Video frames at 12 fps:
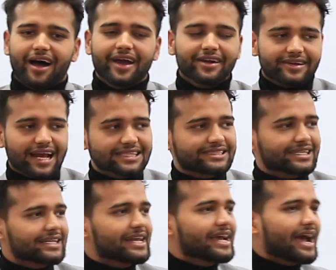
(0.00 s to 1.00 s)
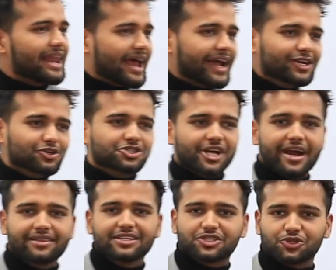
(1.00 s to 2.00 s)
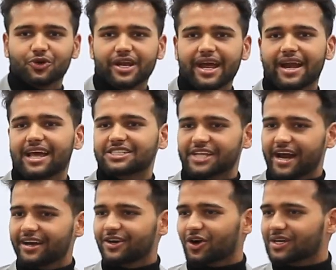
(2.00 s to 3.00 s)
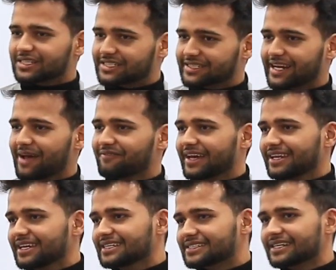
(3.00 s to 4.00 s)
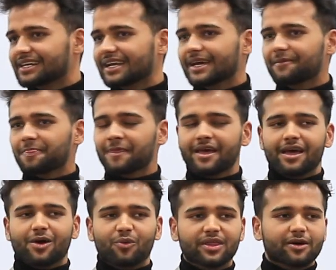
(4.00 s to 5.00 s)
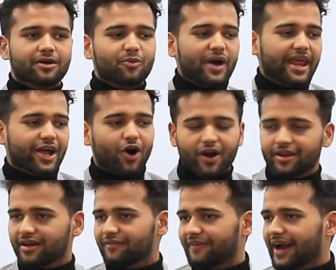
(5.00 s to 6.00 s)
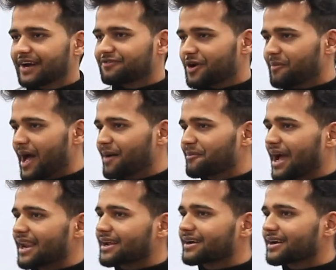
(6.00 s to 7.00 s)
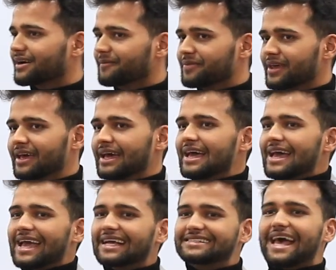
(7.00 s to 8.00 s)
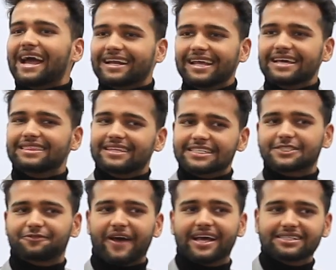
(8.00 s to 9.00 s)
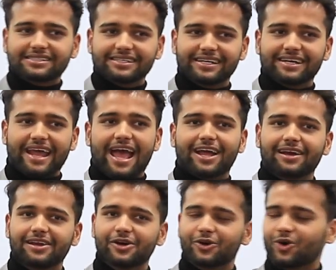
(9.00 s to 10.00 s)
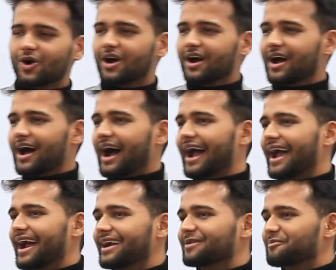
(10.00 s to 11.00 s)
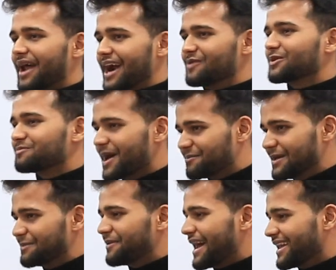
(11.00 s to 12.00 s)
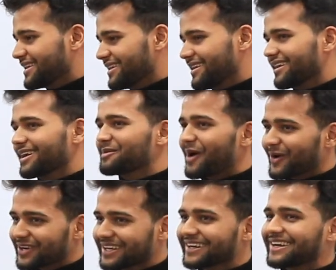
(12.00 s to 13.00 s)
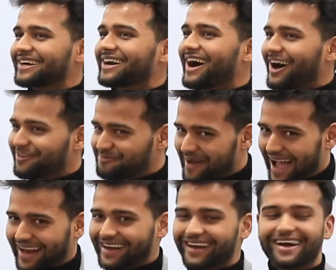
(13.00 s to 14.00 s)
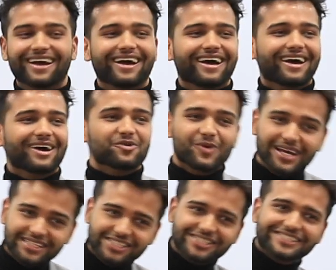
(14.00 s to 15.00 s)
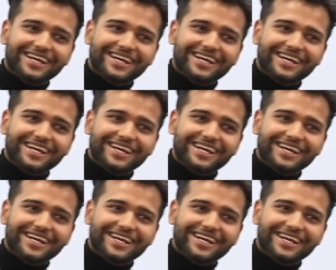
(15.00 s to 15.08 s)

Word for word: Interestingly, I like to share this story and I shared it on Instagram very recently with a, when I got an invite from IIM Calcutta. Exactly in this fest Intaglio, I had applied with my B plan about a year and a half back, which